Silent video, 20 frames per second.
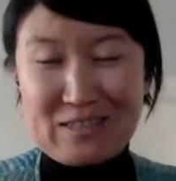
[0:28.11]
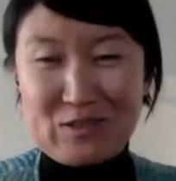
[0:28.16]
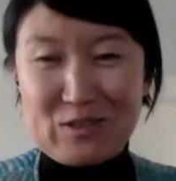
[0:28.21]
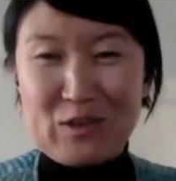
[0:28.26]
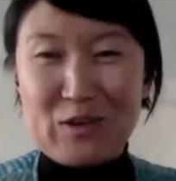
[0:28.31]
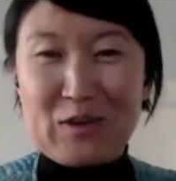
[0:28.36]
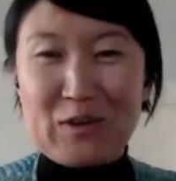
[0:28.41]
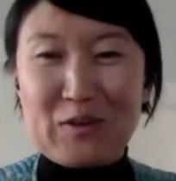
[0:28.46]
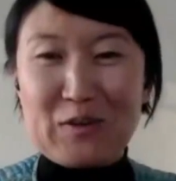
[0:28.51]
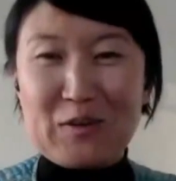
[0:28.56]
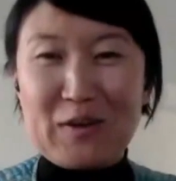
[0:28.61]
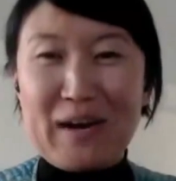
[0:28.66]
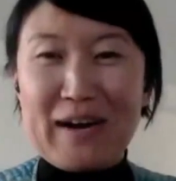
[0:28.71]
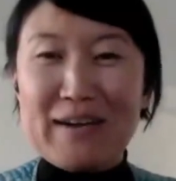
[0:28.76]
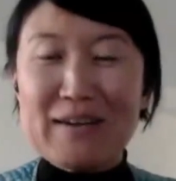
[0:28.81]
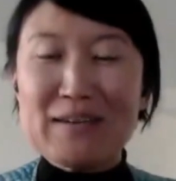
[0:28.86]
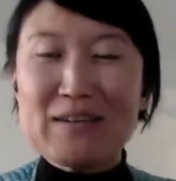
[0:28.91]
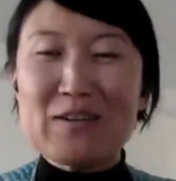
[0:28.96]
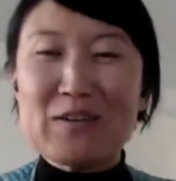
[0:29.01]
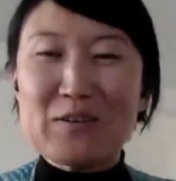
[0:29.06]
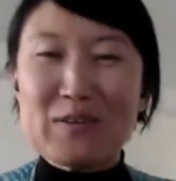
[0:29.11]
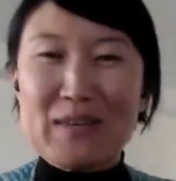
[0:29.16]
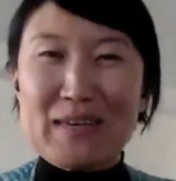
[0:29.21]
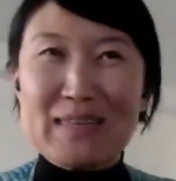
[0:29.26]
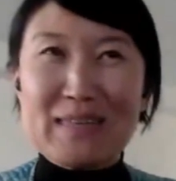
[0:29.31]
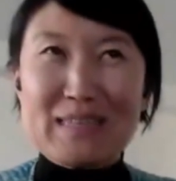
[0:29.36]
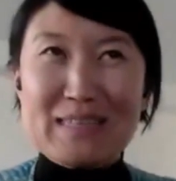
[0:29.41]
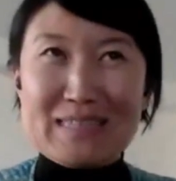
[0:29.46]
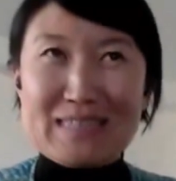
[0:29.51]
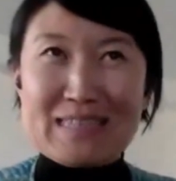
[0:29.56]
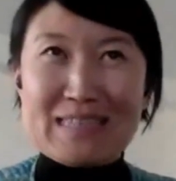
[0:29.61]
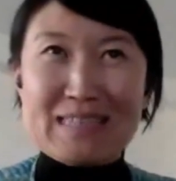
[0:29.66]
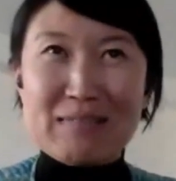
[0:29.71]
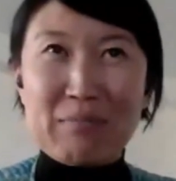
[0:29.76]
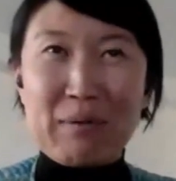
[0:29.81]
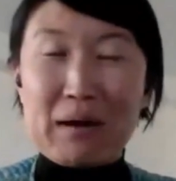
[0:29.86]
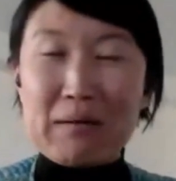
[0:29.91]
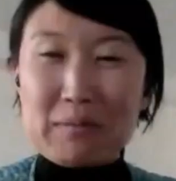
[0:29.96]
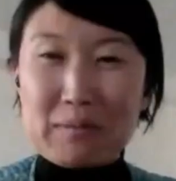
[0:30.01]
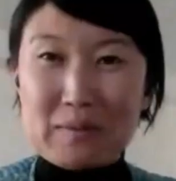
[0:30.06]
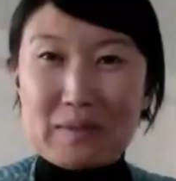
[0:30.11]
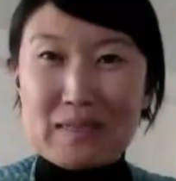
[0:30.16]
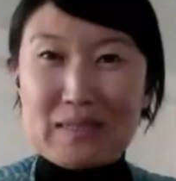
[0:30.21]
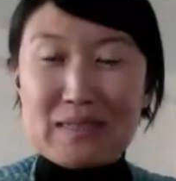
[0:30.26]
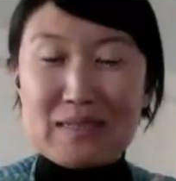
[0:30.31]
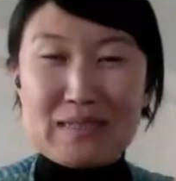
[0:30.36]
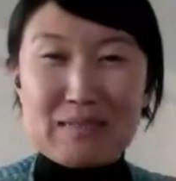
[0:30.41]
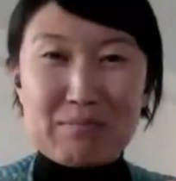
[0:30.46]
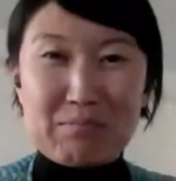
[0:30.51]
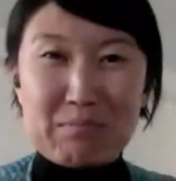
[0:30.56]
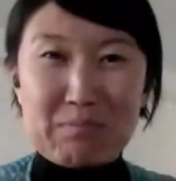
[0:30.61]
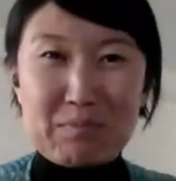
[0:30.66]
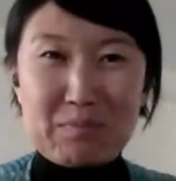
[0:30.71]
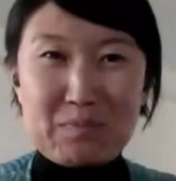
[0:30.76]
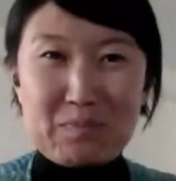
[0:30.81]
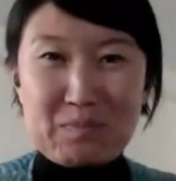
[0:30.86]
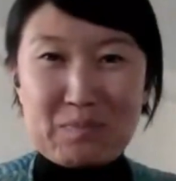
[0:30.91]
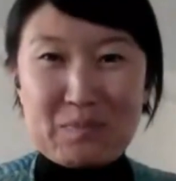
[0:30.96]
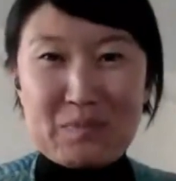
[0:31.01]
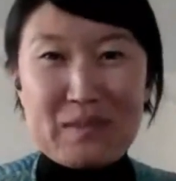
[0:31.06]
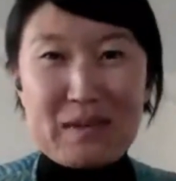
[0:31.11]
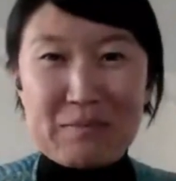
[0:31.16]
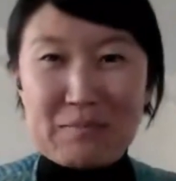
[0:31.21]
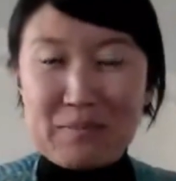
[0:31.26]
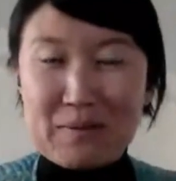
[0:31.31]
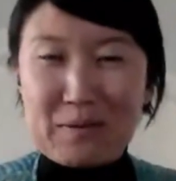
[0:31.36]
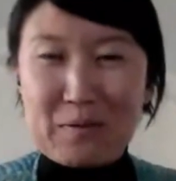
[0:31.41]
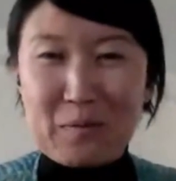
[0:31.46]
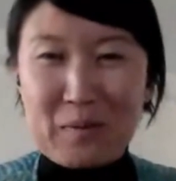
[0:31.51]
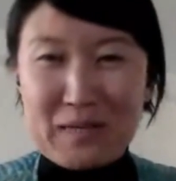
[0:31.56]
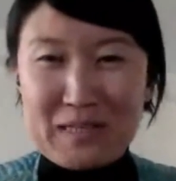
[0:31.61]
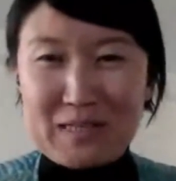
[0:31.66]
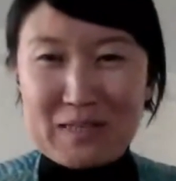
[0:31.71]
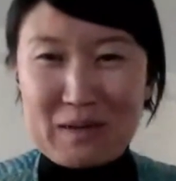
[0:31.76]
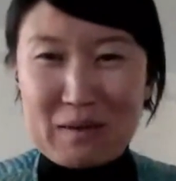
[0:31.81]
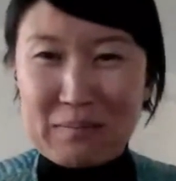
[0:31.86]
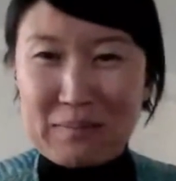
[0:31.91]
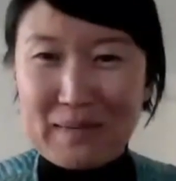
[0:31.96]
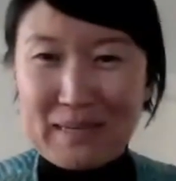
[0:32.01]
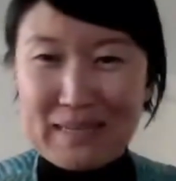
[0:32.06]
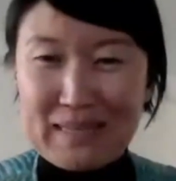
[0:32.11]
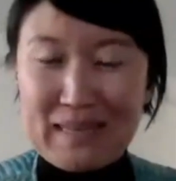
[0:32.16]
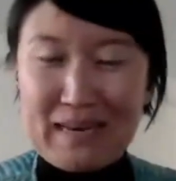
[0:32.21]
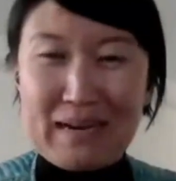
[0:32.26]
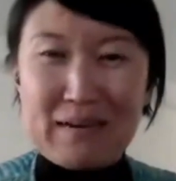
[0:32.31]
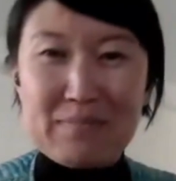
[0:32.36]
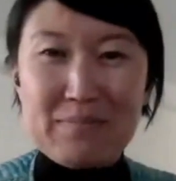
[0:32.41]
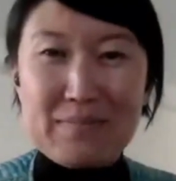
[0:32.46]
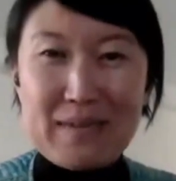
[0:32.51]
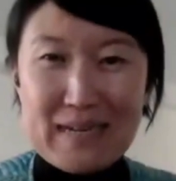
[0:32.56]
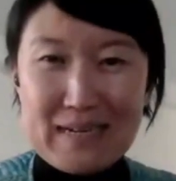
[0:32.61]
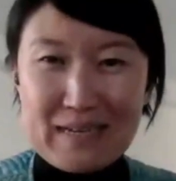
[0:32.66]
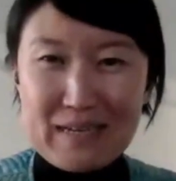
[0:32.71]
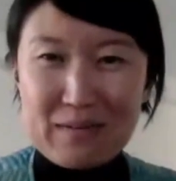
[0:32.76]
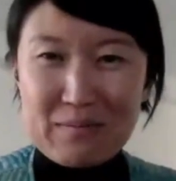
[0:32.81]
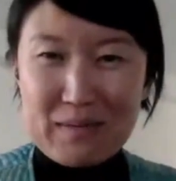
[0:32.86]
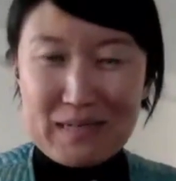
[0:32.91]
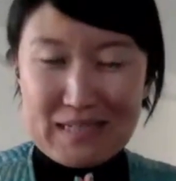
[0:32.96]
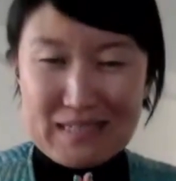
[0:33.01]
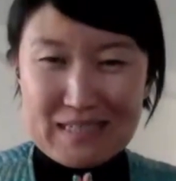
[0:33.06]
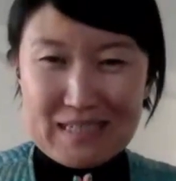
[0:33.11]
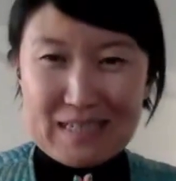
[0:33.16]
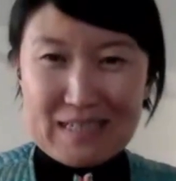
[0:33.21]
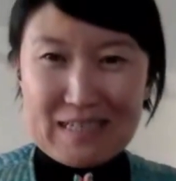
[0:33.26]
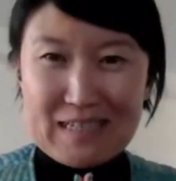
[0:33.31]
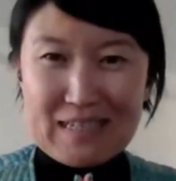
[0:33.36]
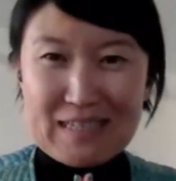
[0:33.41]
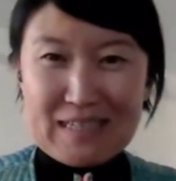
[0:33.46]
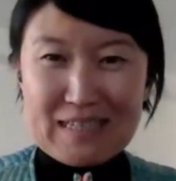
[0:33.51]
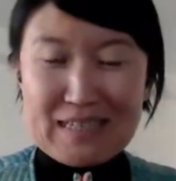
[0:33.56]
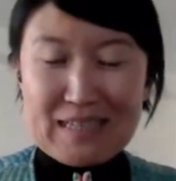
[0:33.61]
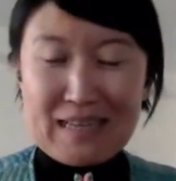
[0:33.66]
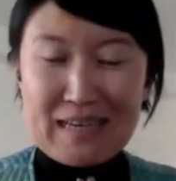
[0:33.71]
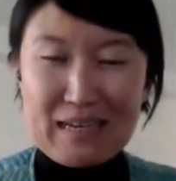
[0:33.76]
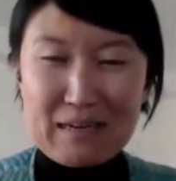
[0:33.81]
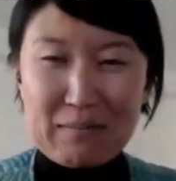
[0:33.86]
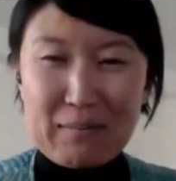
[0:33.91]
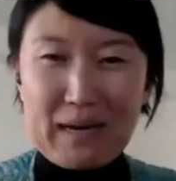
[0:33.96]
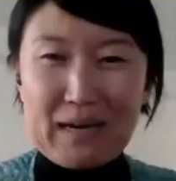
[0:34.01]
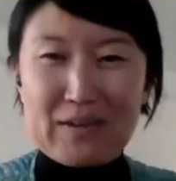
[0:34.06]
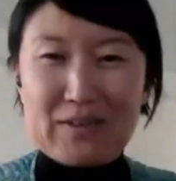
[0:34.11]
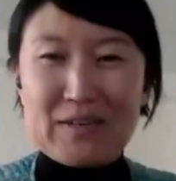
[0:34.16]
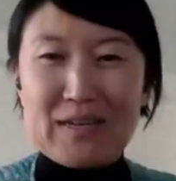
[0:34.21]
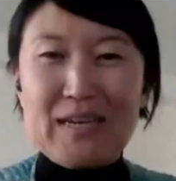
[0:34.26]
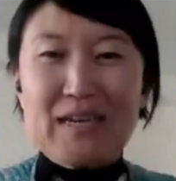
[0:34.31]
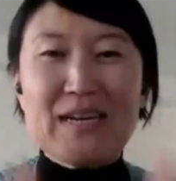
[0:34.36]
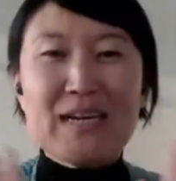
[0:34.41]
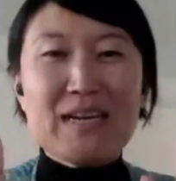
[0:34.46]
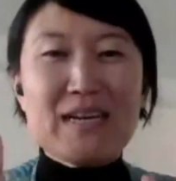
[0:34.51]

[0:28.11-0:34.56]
So I know that this is probably the number one topic that many humanitarians think about,